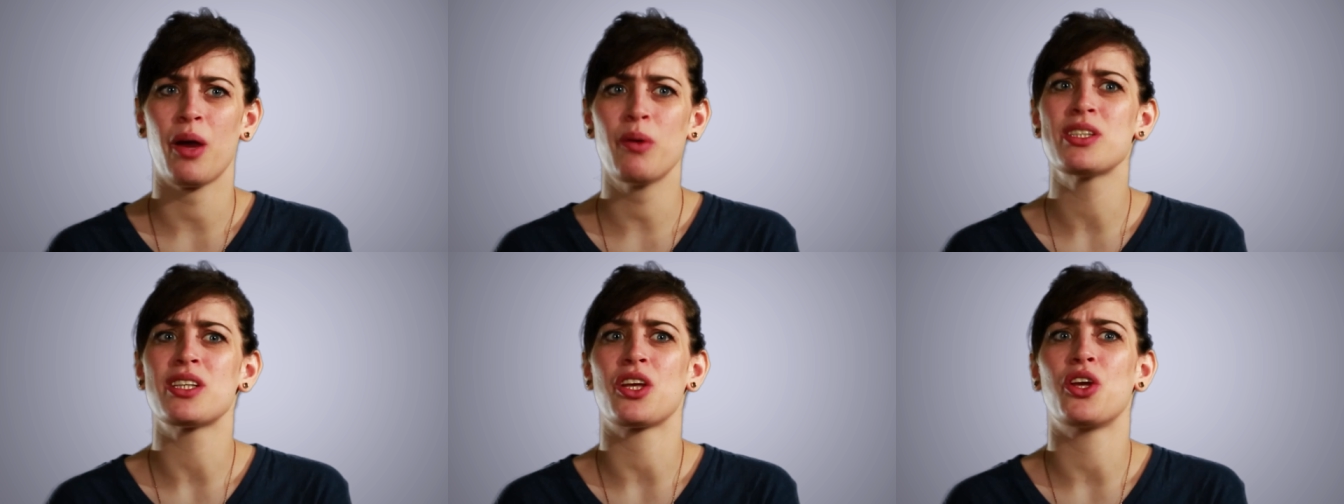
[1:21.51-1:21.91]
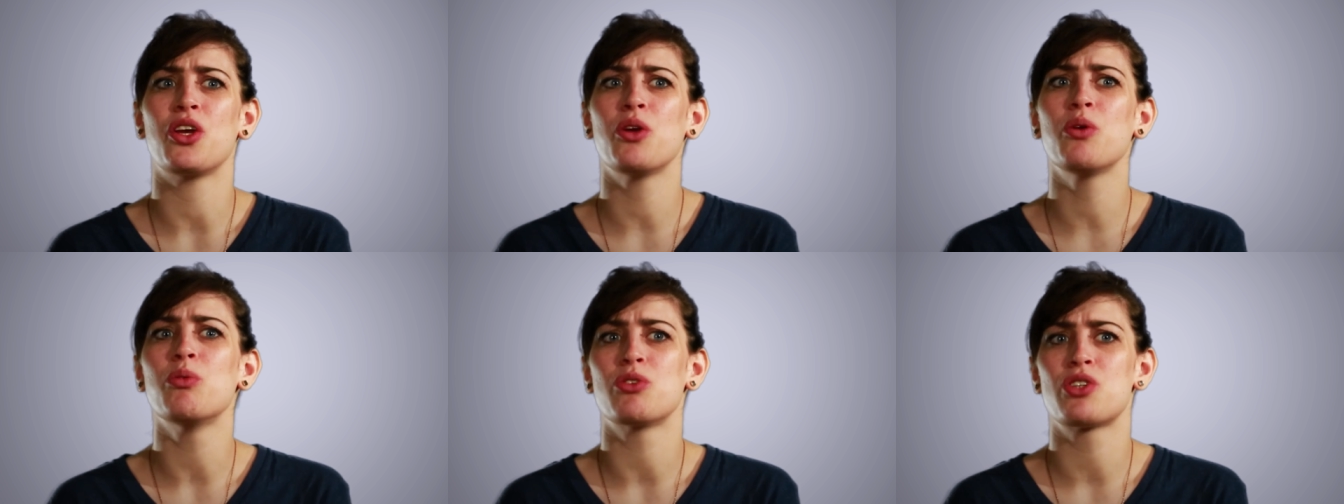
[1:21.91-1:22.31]
That was a
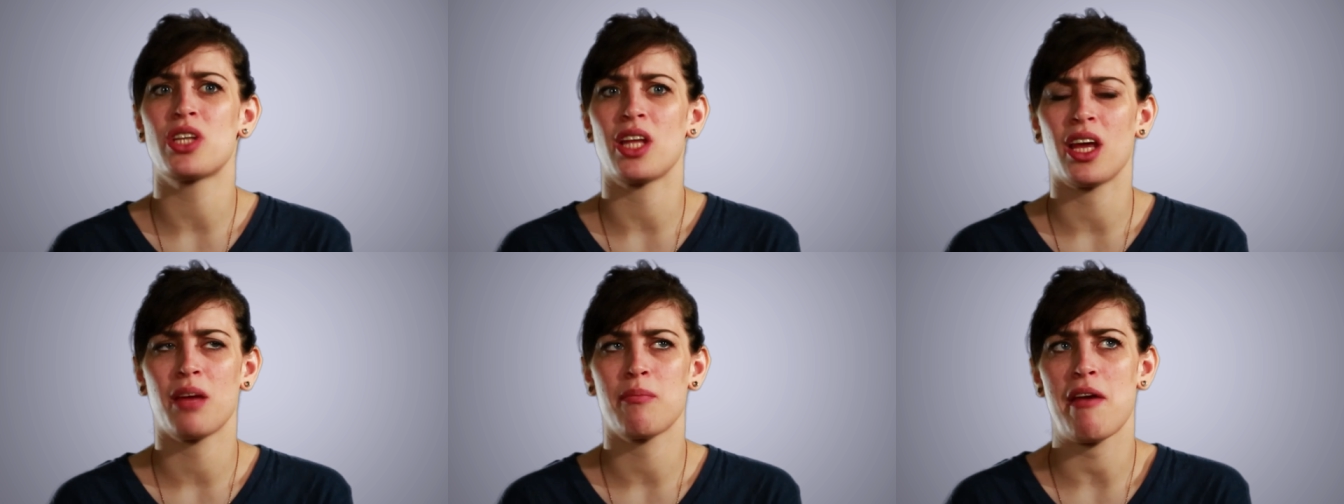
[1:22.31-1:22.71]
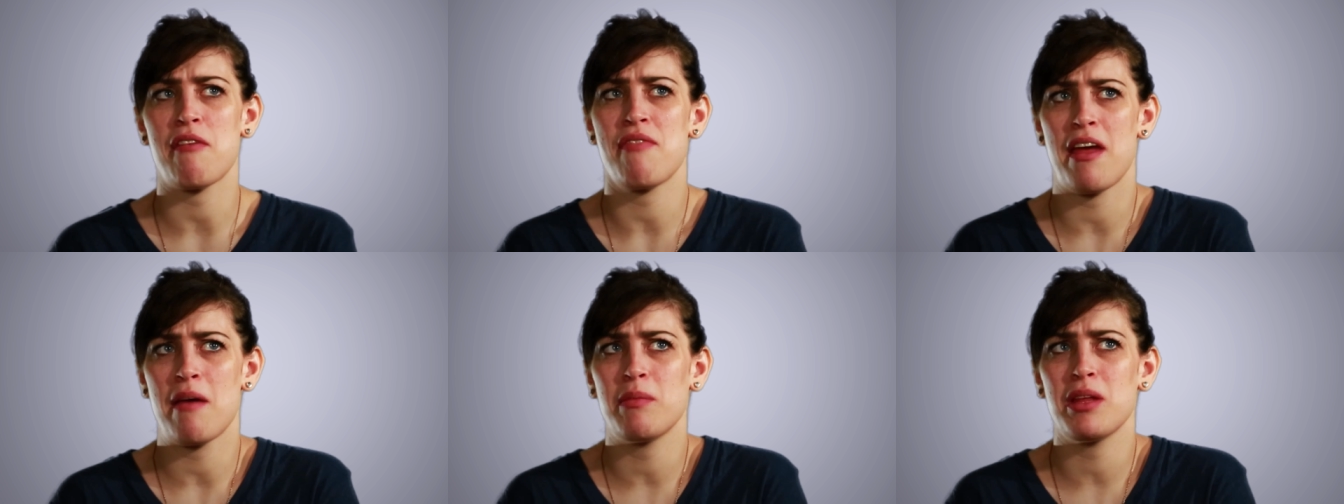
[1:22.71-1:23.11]
huge thing. My
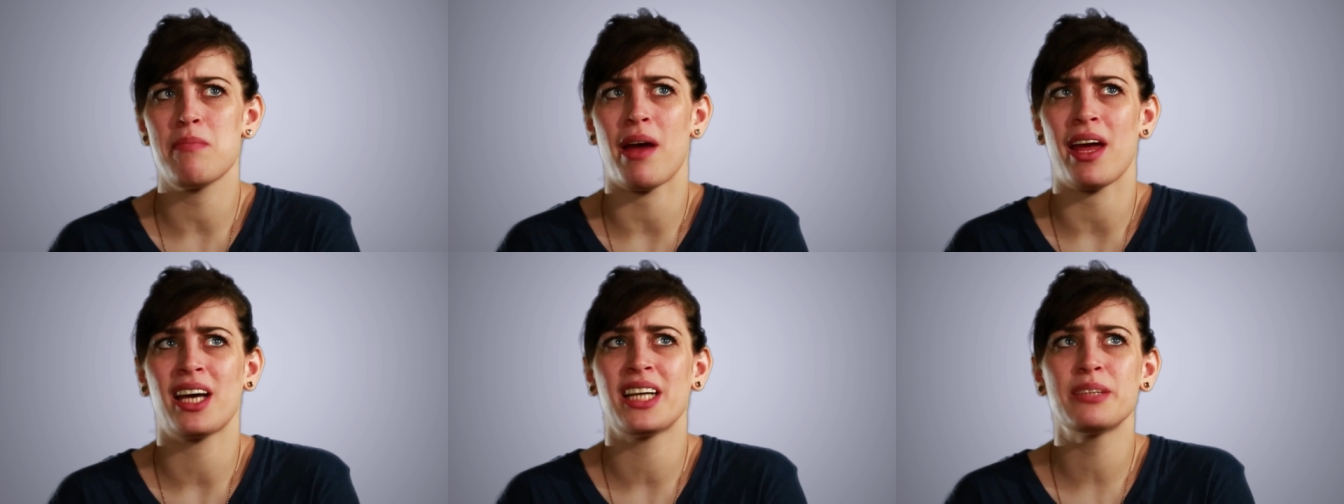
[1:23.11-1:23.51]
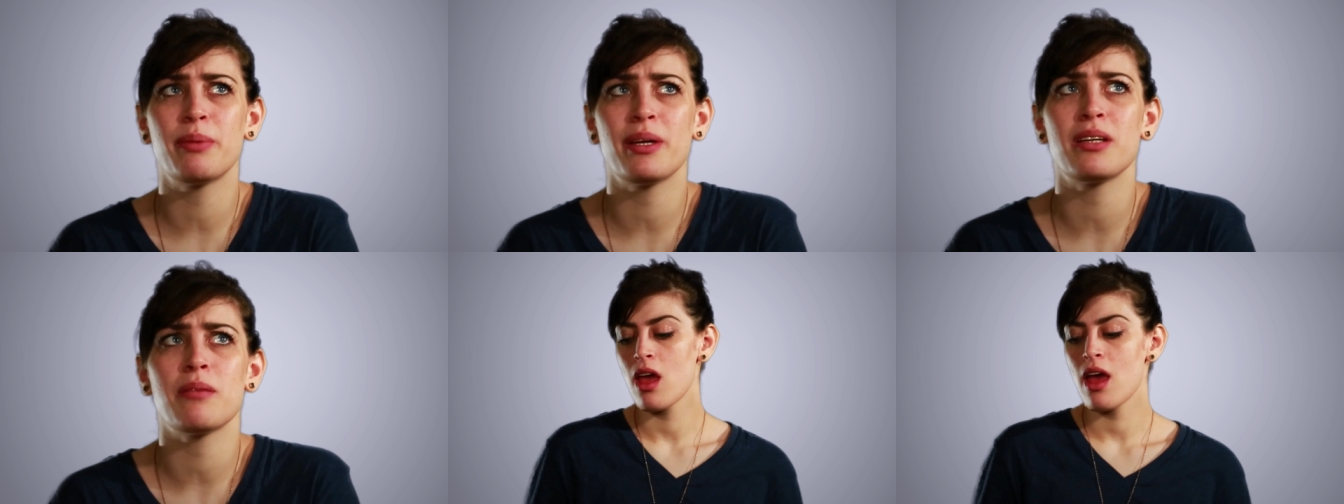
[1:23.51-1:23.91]
family, my
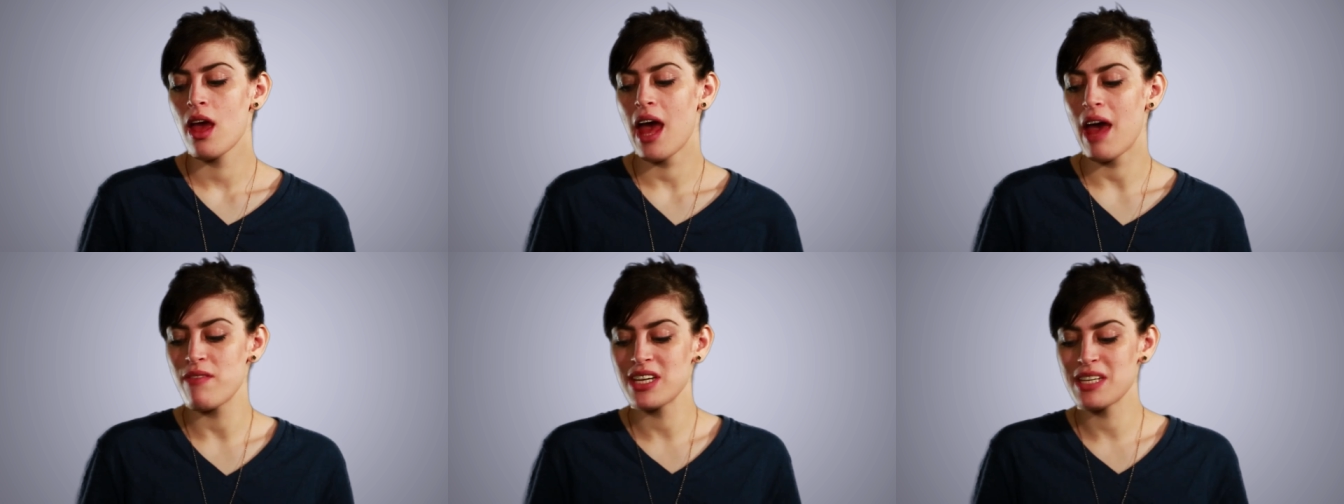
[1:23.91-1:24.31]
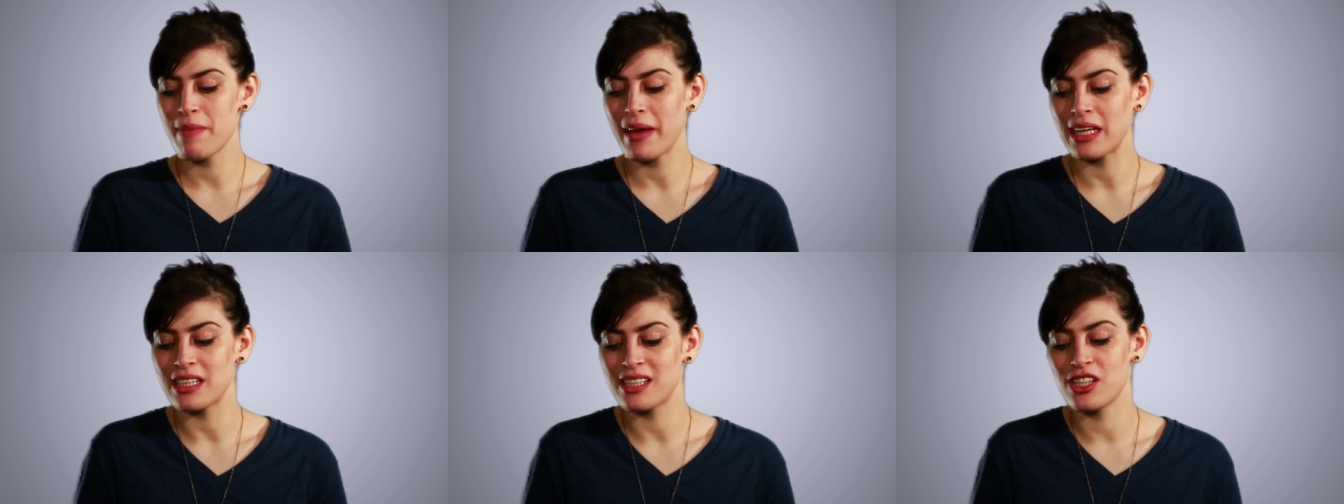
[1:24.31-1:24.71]
husband, having to
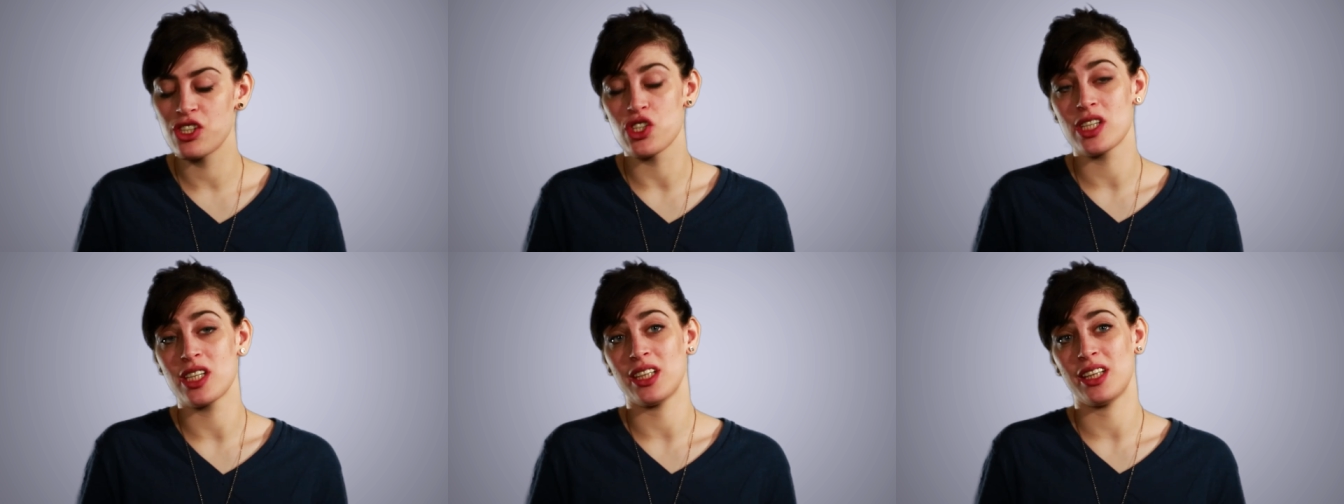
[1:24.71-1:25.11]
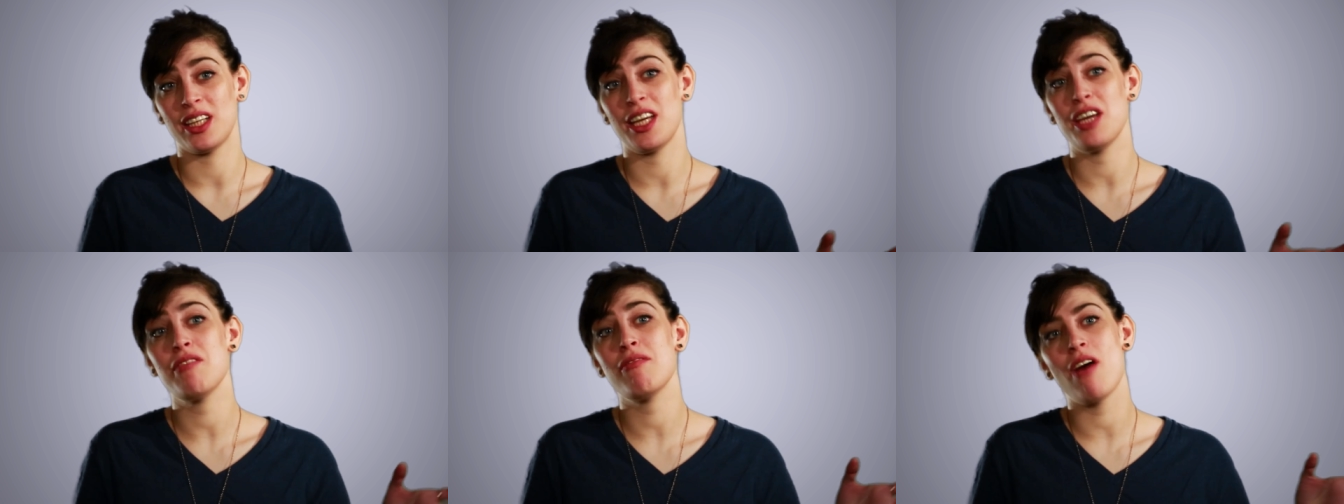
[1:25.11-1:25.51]
make a decision to
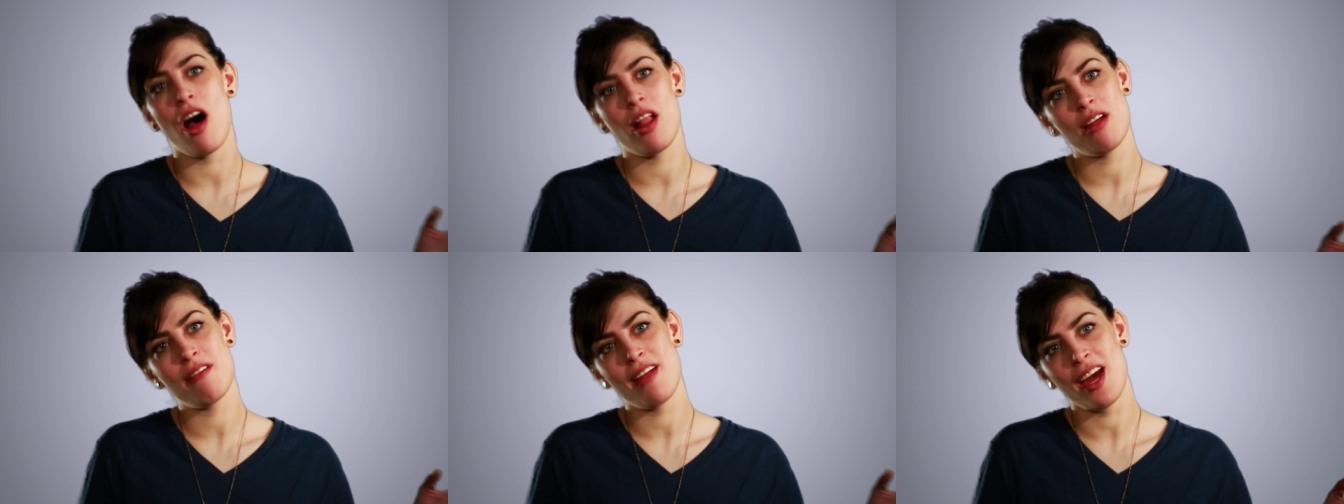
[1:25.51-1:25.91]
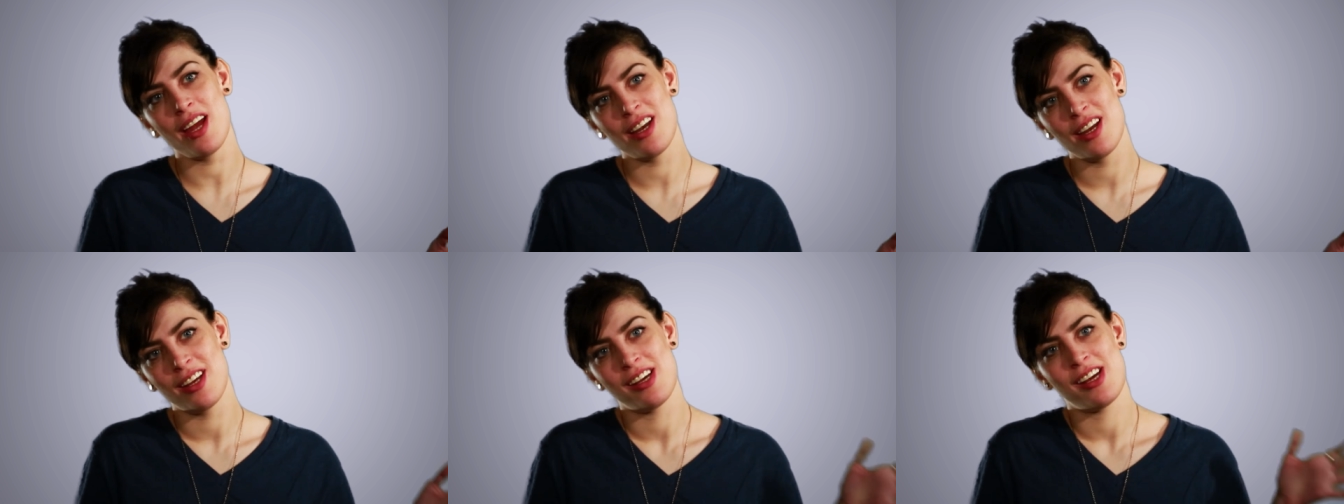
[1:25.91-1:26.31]
leave all of that,